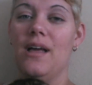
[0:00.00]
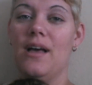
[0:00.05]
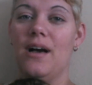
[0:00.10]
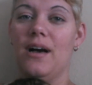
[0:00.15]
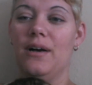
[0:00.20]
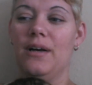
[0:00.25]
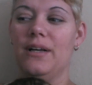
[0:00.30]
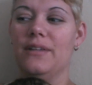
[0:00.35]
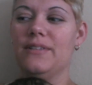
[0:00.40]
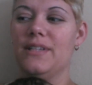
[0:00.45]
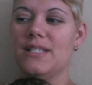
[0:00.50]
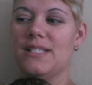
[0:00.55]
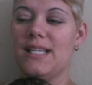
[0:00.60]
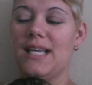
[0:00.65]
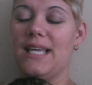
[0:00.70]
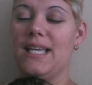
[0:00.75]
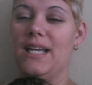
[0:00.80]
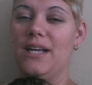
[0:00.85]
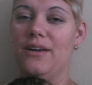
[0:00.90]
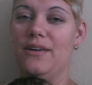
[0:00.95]
unless
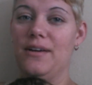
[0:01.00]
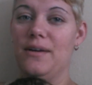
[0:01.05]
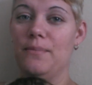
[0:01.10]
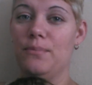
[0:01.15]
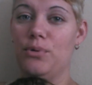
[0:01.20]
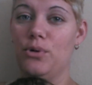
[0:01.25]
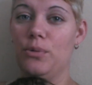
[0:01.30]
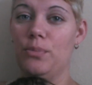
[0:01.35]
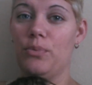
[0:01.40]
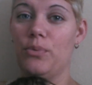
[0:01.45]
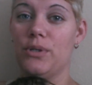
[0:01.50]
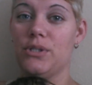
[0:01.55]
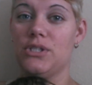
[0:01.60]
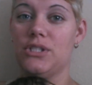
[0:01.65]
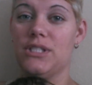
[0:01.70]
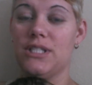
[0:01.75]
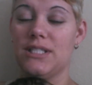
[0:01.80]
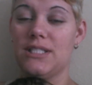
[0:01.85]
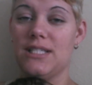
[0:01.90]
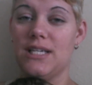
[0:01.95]
I hear him poop,
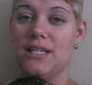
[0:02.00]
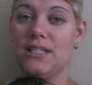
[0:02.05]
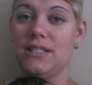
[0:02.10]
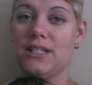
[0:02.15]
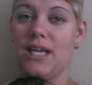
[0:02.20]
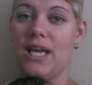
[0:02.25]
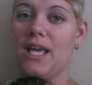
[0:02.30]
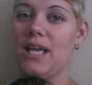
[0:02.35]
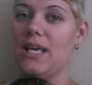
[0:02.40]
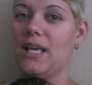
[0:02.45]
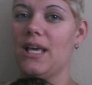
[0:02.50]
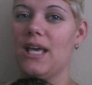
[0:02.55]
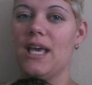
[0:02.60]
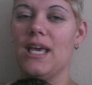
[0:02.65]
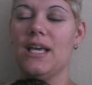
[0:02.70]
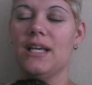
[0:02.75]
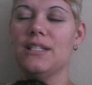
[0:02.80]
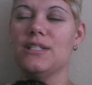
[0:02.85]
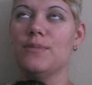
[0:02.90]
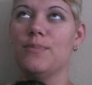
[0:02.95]
which does sound like
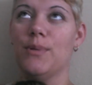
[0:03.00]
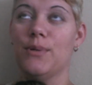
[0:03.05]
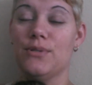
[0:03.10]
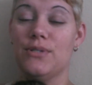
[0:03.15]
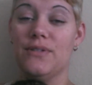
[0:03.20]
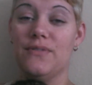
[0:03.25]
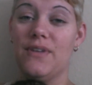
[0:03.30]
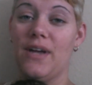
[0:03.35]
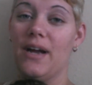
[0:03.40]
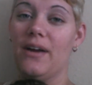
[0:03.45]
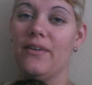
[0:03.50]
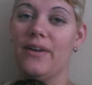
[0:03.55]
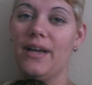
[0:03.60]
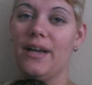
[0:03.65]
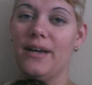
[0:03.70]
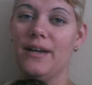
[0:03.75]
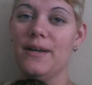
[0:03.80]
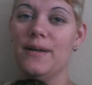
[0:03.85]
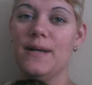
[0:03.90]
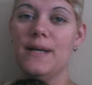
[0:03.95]
explosive
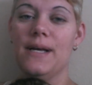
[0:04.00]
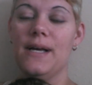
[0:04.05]
diarrhea.